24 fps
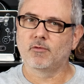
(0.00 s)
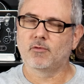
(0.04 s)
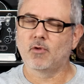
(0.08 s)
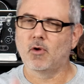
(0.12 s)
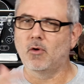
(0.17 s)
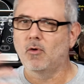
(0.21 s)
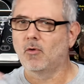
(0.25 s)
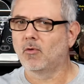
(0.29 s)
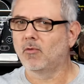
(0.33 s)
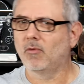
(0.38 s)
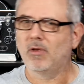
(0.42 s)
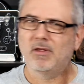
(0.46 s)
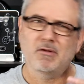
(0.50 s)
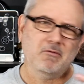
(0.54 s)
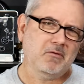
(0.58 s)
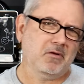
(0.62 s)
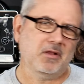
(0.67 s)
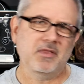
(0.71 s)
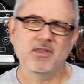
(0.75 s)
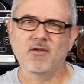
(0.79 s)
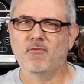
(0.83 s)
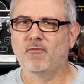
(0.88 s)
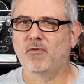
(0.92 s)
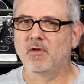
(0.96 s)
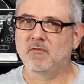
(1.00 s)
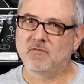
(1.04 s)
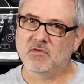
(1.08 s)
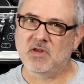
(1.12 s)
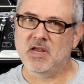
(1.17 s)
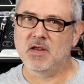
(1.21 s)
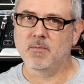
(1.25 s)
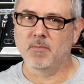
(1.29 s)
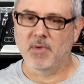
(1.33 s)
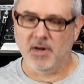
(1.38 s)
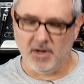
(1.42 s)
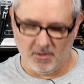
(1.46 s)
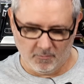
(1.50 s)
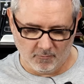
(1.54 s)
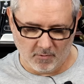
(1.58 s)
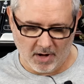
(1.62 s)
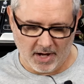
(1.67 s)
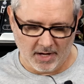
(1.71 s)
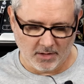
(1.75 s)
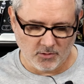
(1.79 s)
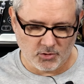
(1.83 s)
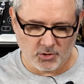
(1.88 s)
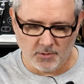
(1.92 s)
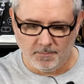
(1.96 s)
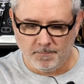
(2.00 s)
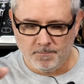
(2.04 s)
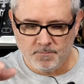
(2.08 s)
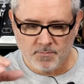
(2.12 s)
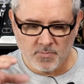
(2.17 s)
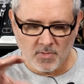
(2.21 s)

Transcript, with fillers: So we're in the 15 minute range.